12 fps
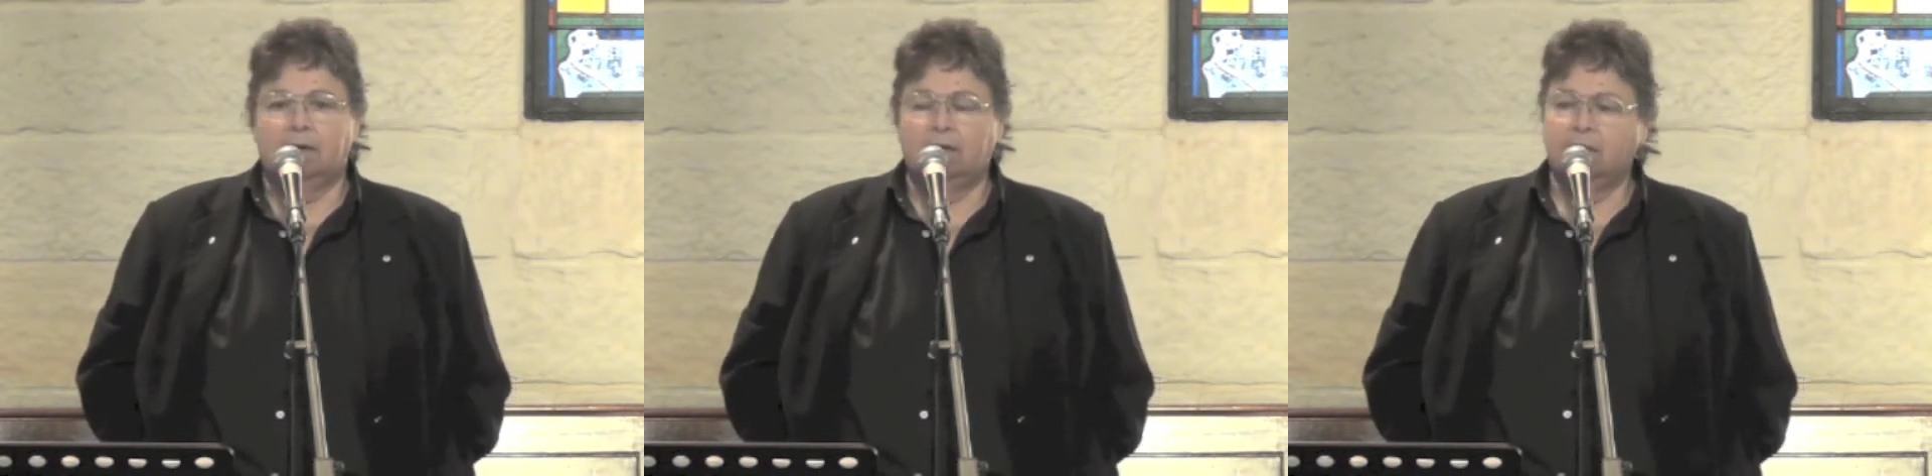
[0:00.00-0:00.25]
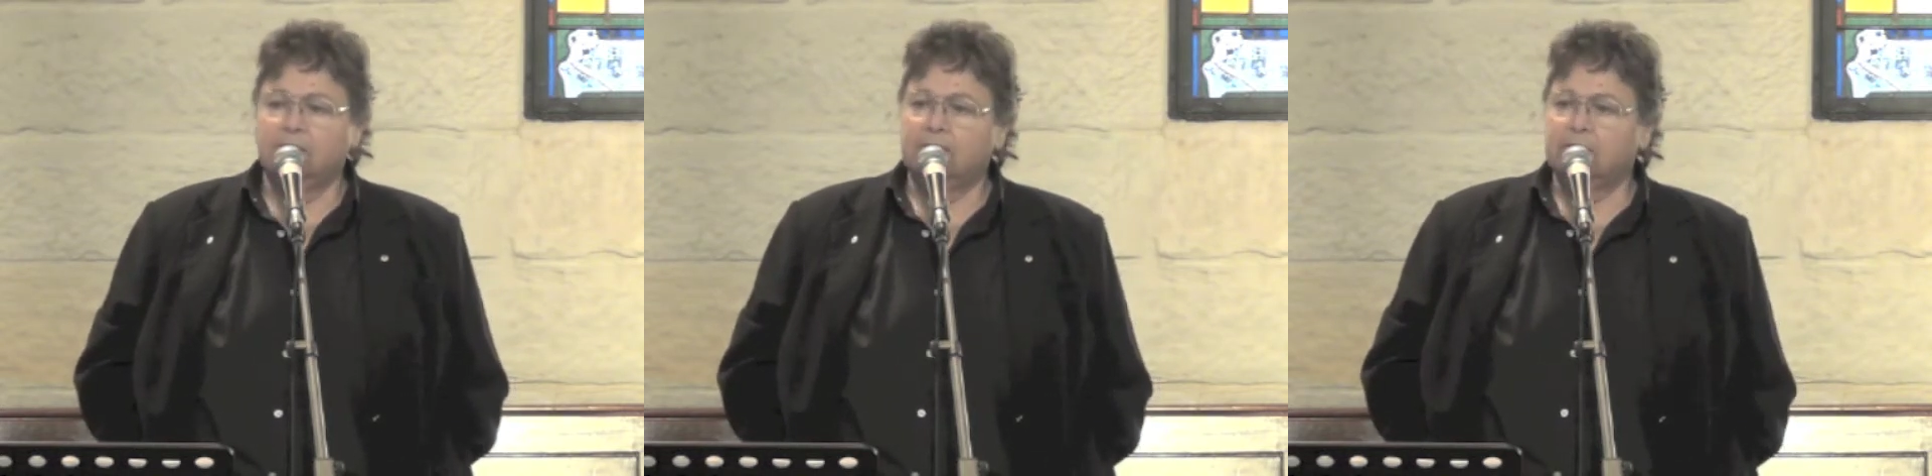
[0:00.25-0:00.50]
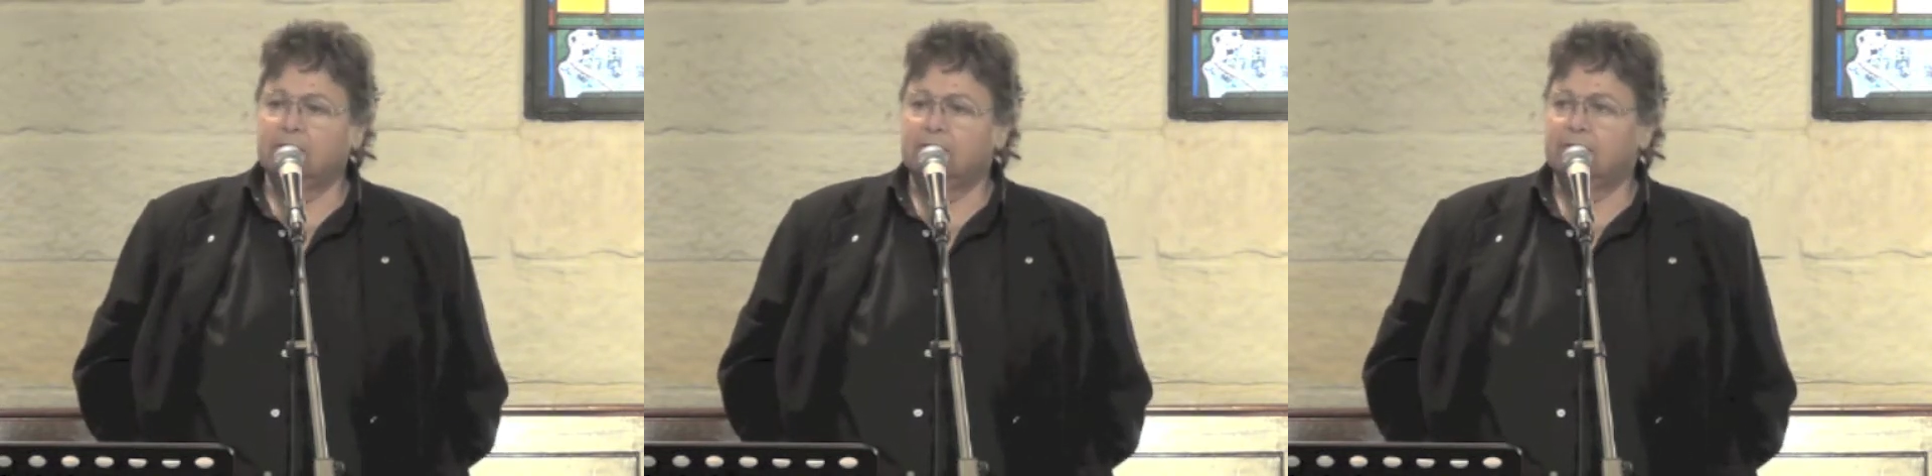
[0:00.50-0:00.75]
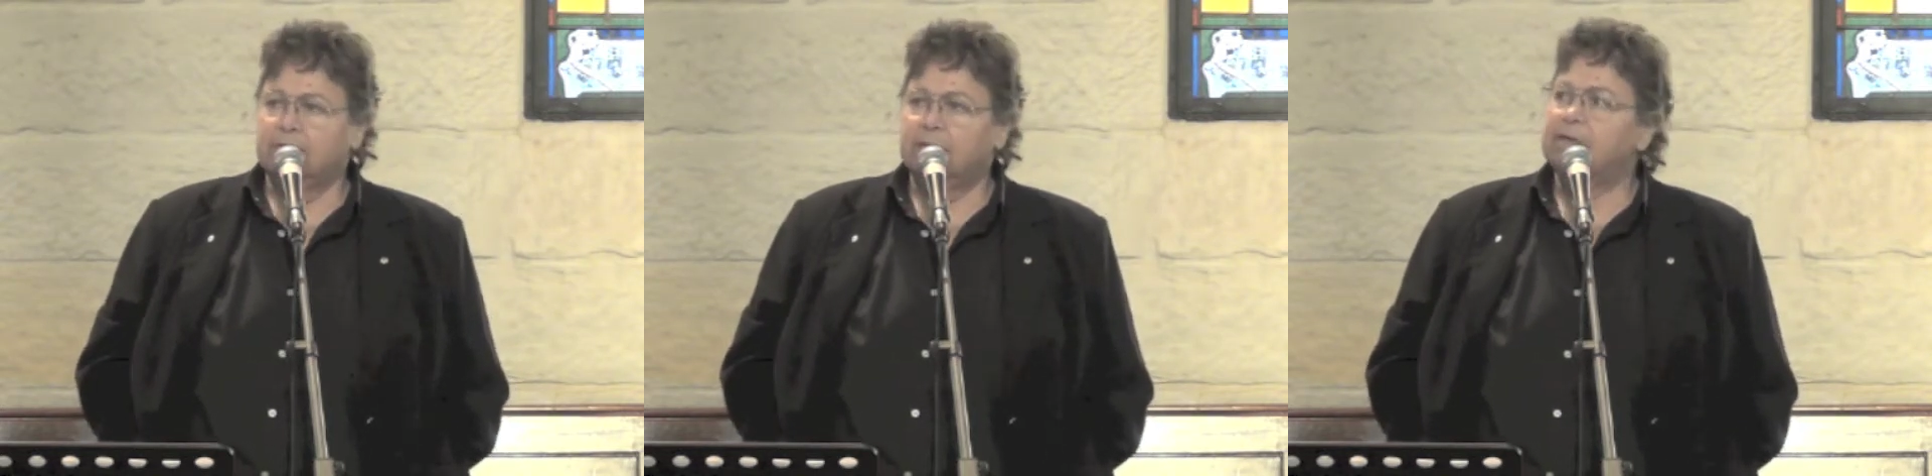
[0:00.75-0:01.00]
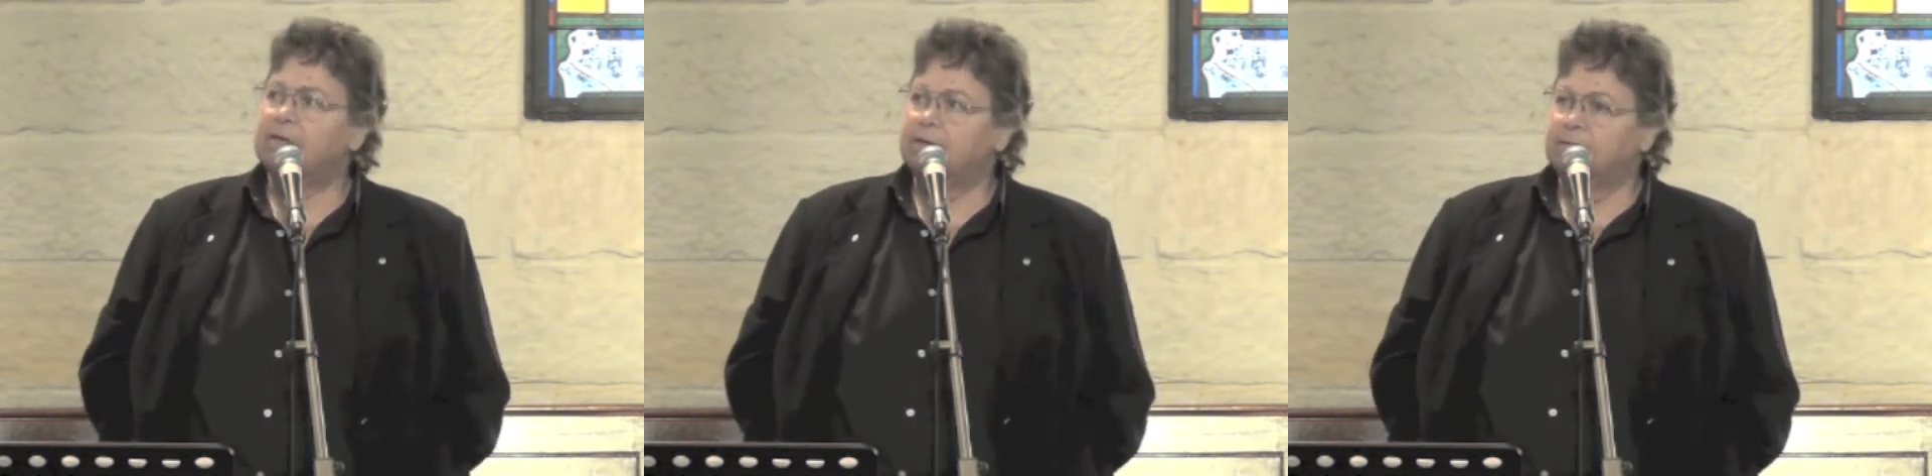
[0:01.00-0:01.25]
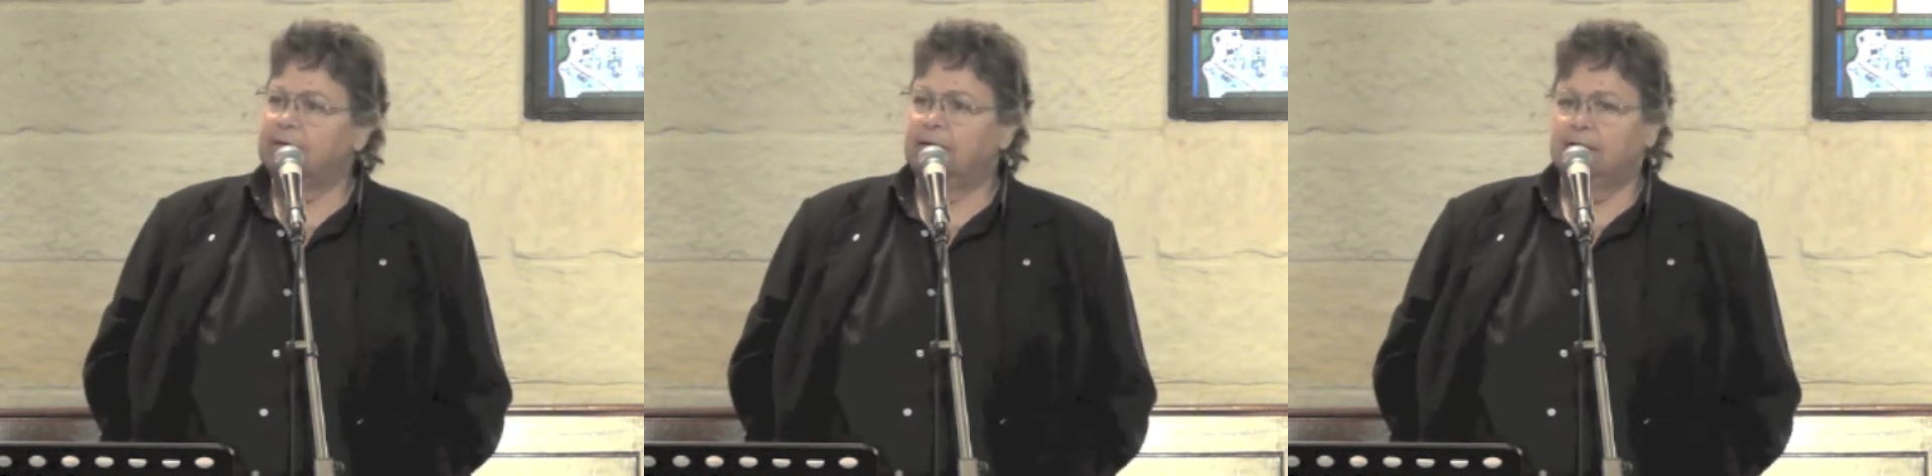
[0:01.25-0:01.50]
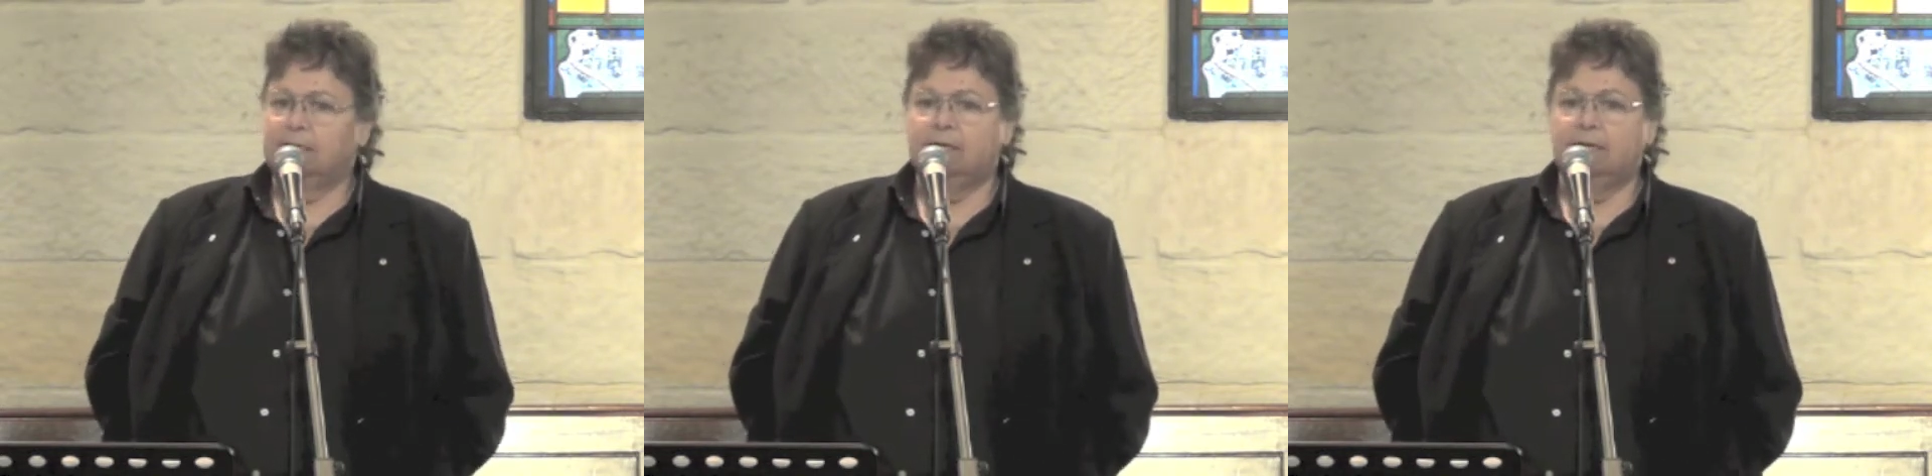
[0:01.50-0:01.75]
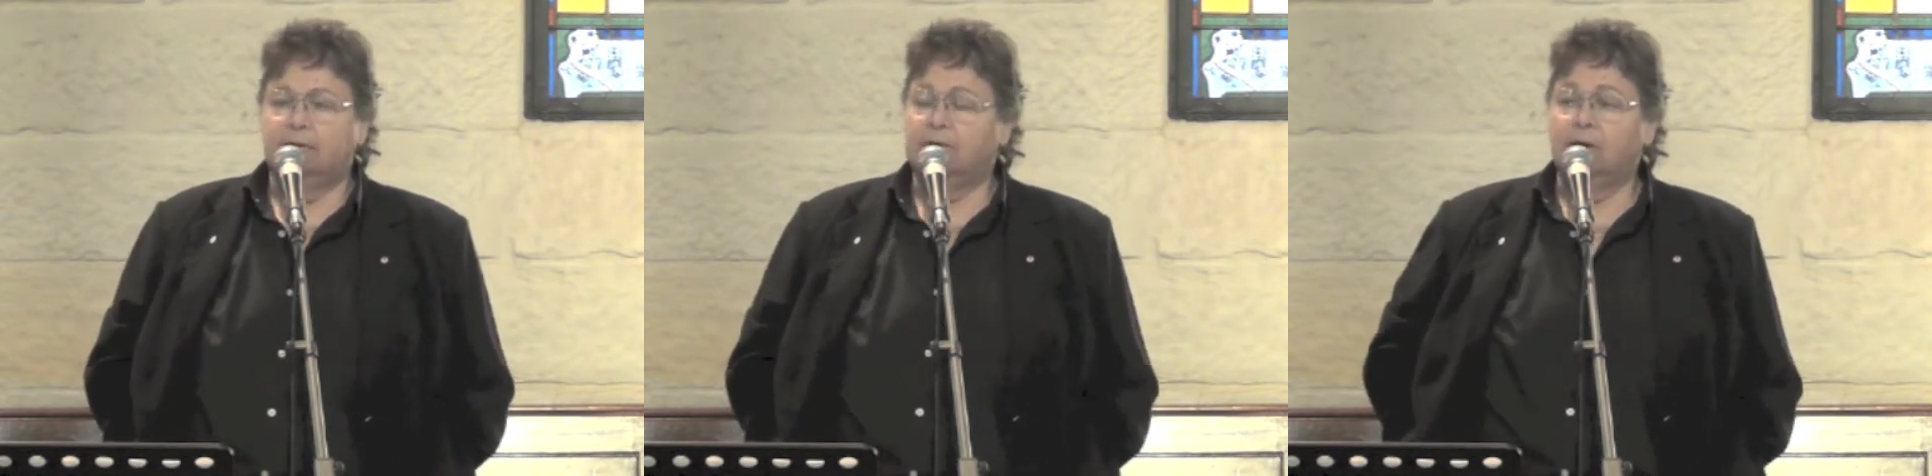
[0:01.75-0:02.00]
I look at around here,